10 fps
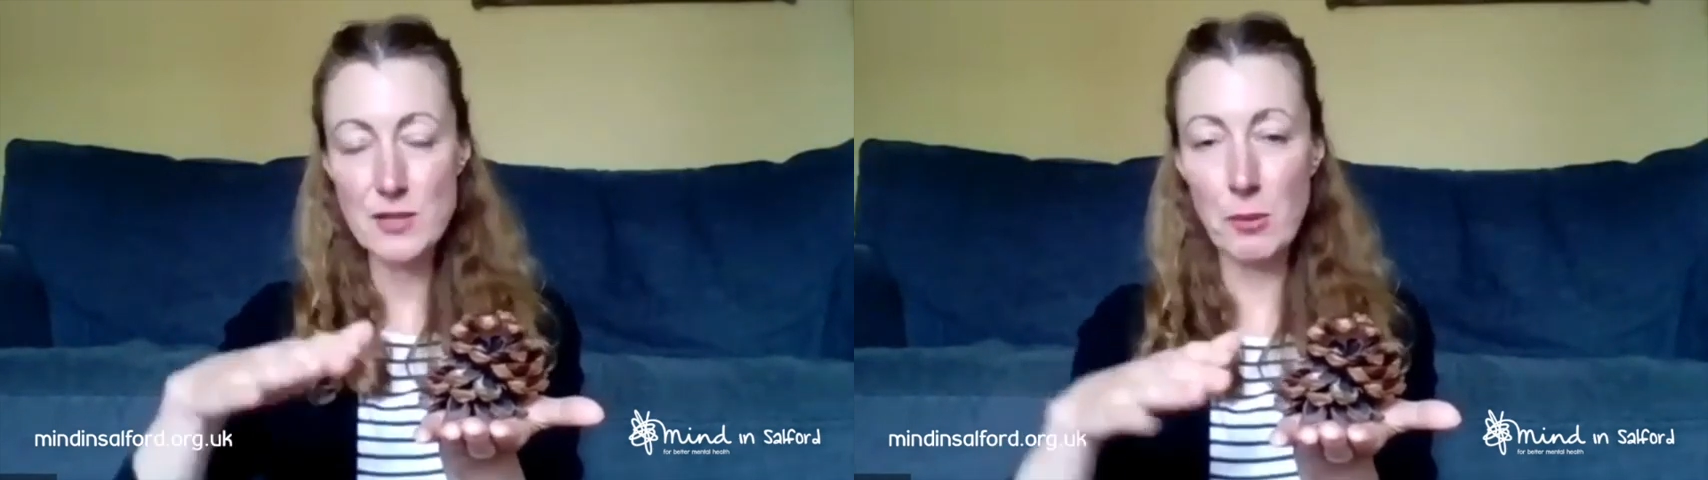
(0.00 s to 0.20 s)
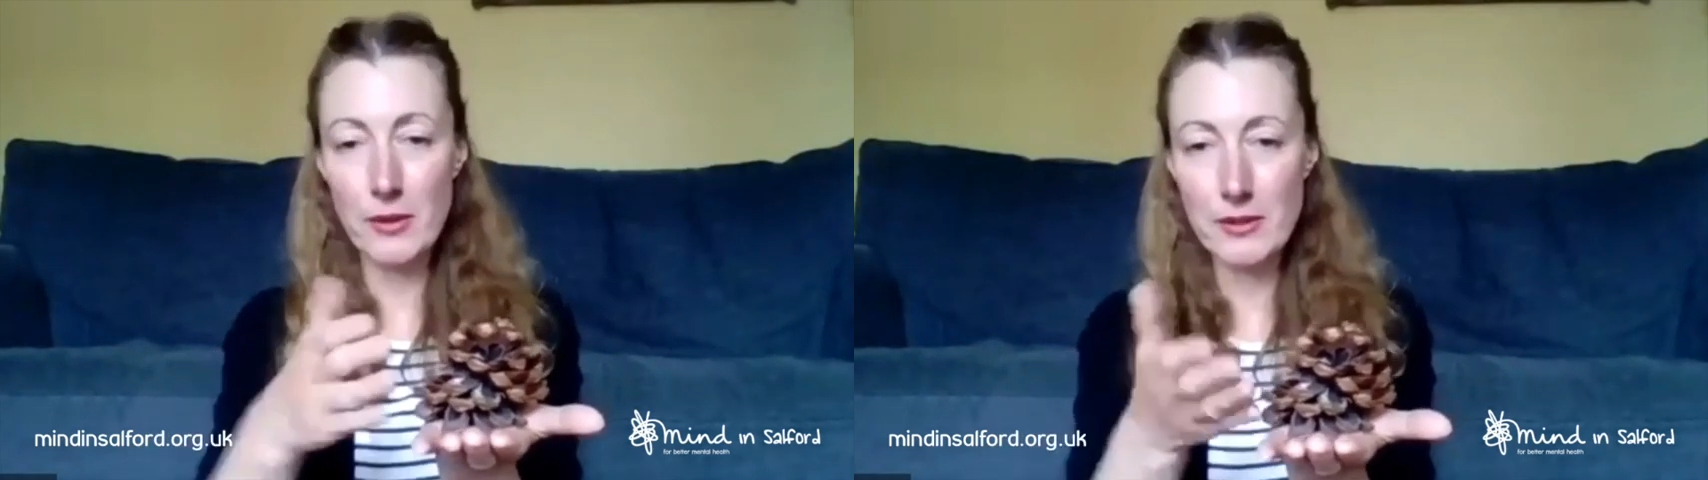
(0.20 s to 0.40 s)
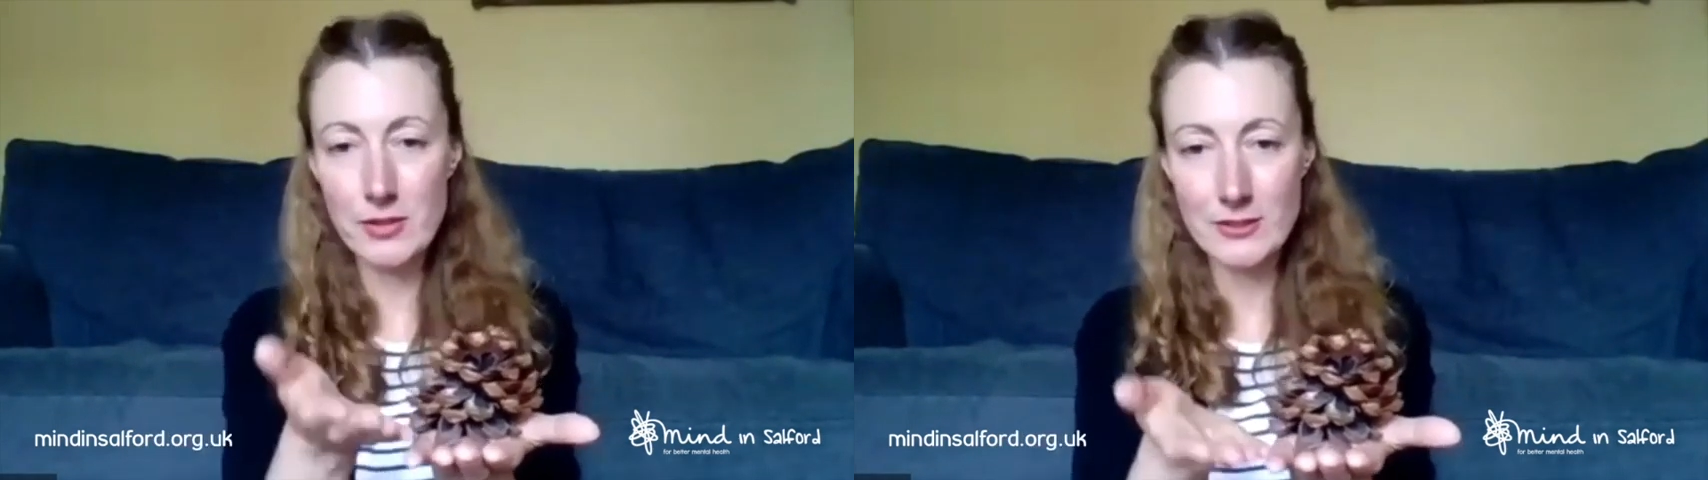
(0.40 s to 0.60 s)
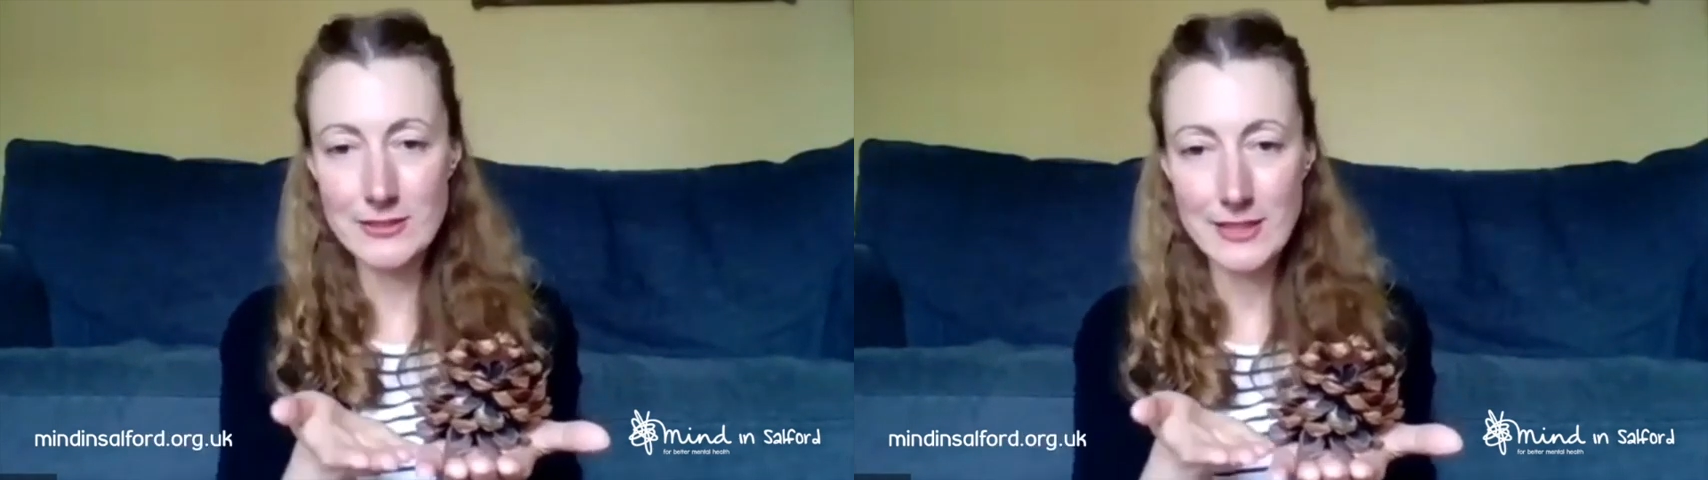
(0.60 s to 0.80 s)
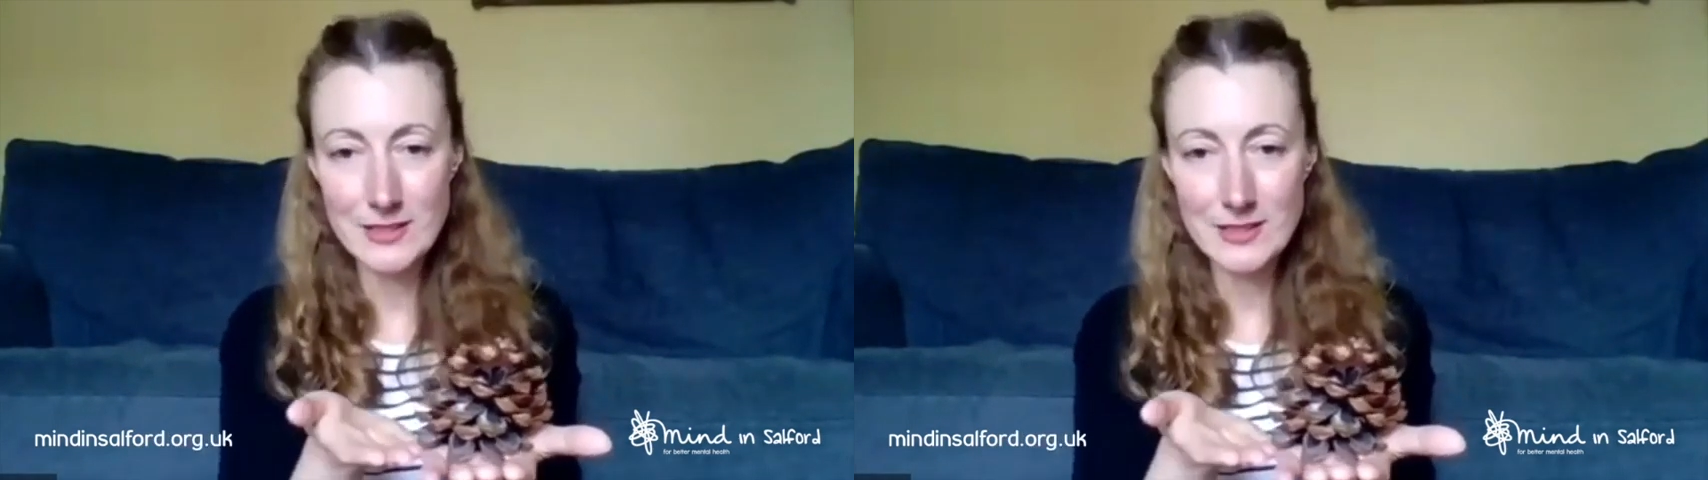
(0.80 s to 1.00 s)
point of
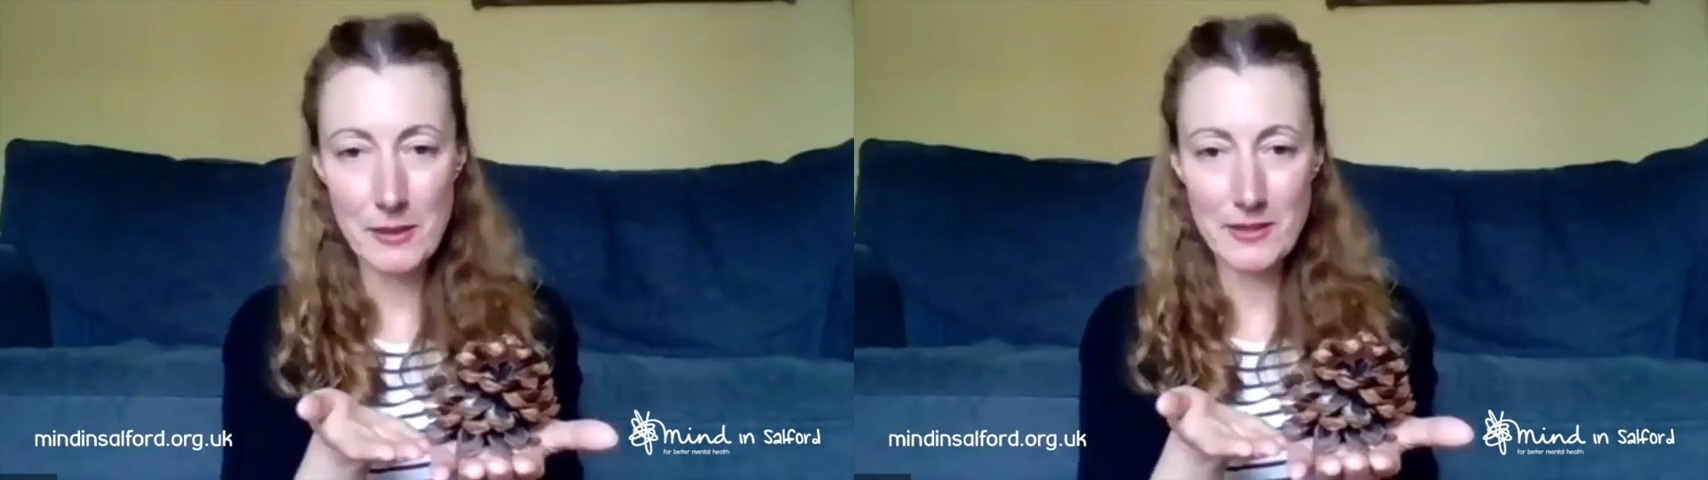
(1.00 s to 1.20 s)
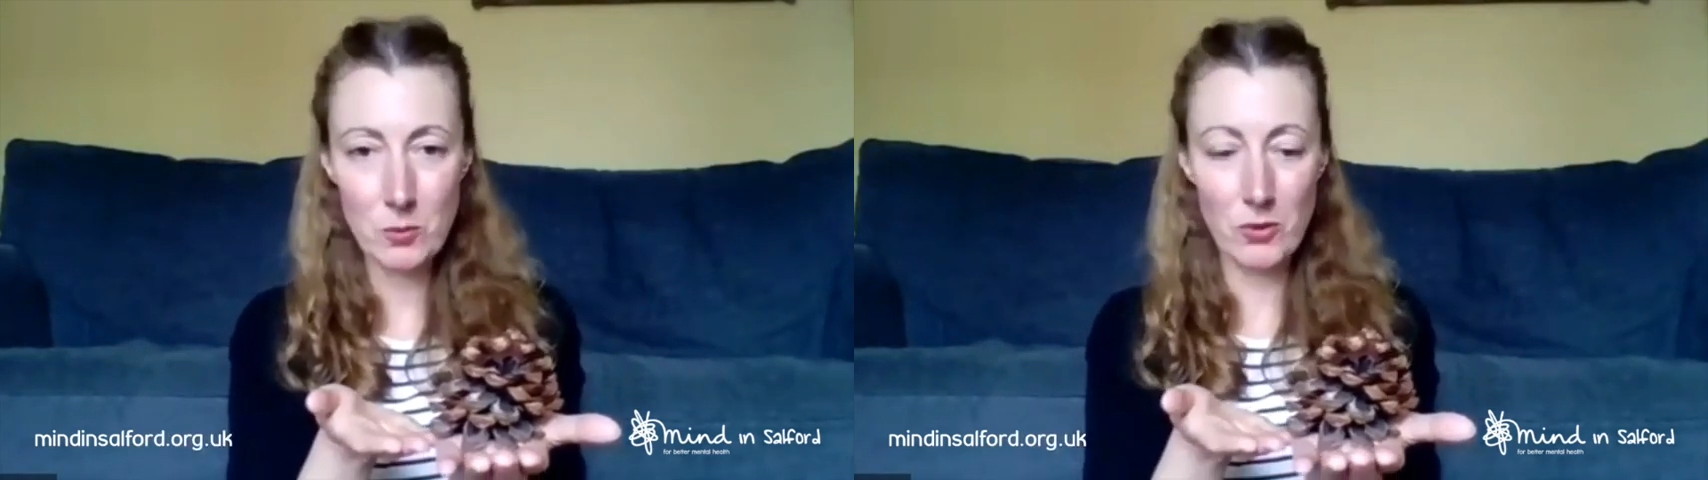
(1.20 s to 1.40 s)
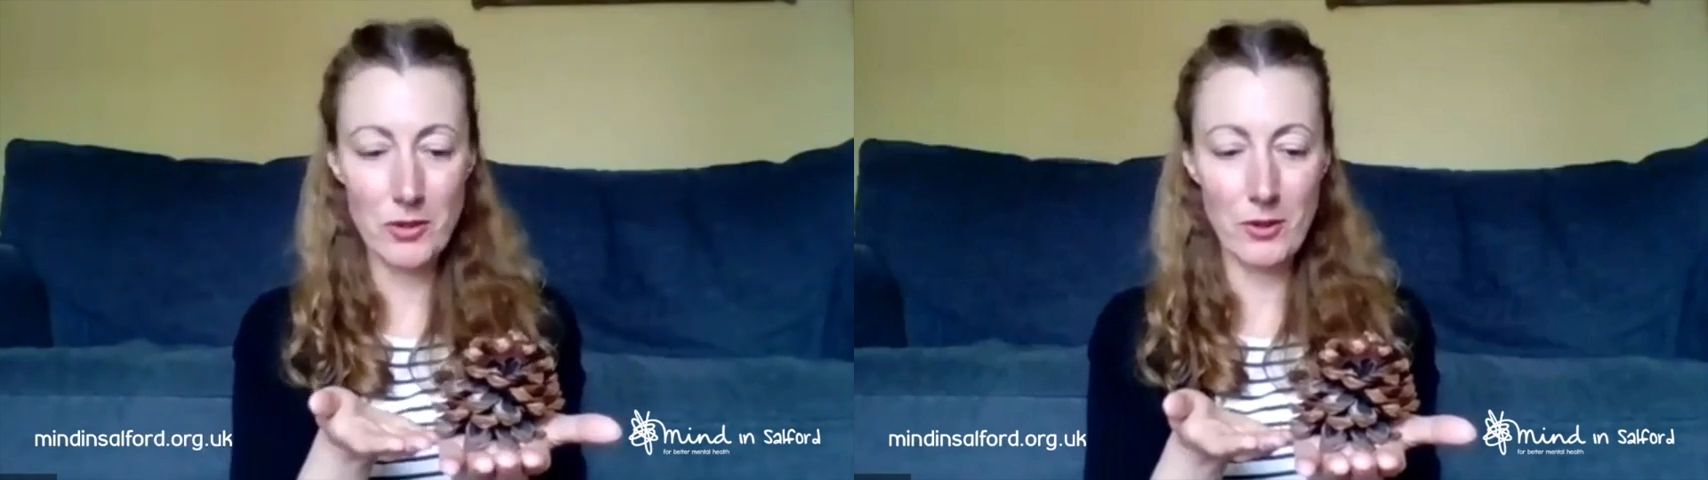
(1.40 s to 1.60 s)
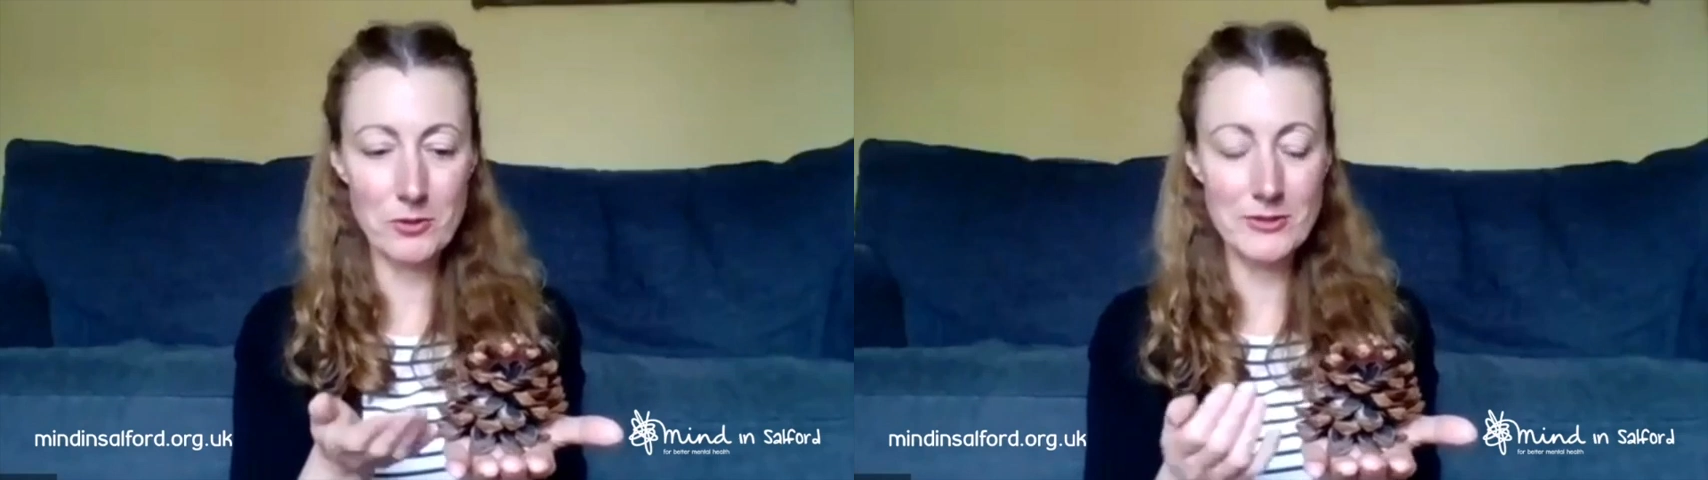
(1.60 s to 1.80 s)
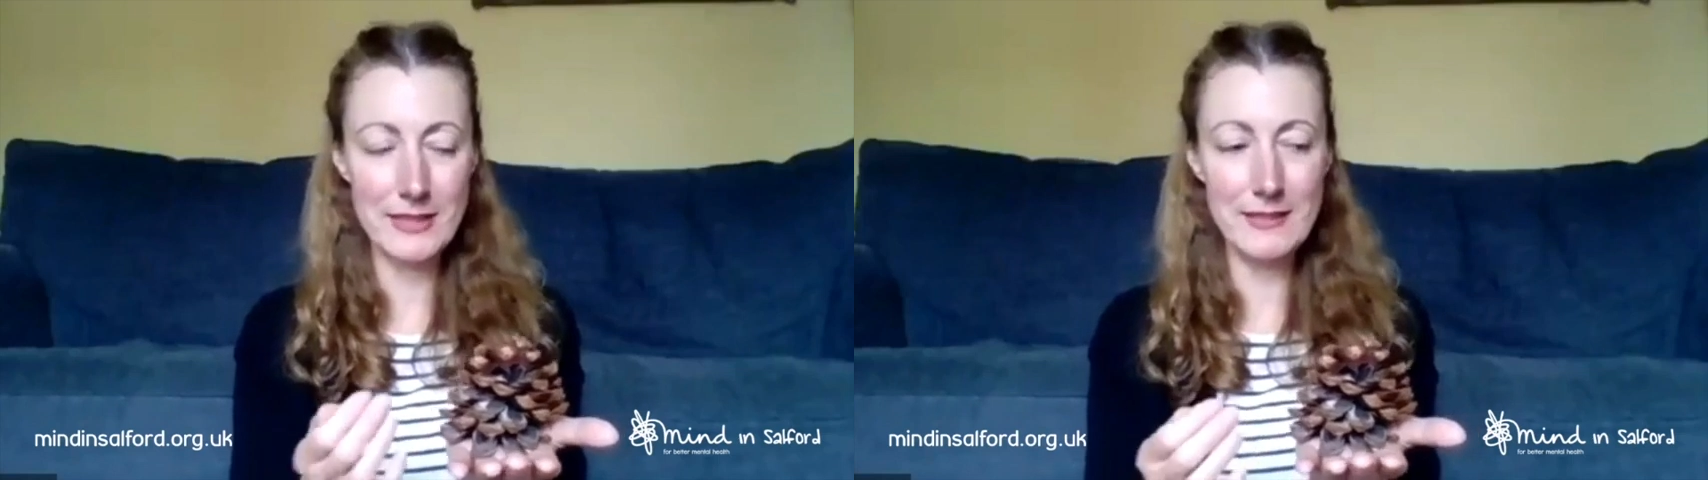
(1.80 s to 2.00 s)
contact depending on what you're
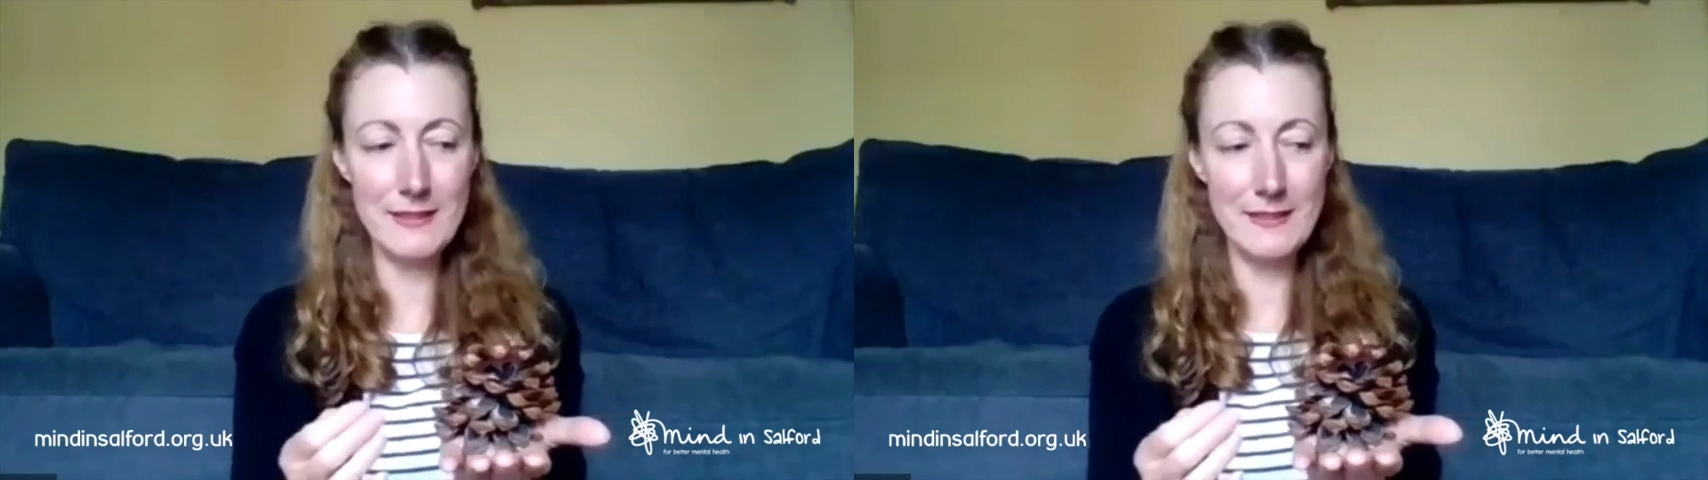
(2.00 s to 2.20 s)
holding.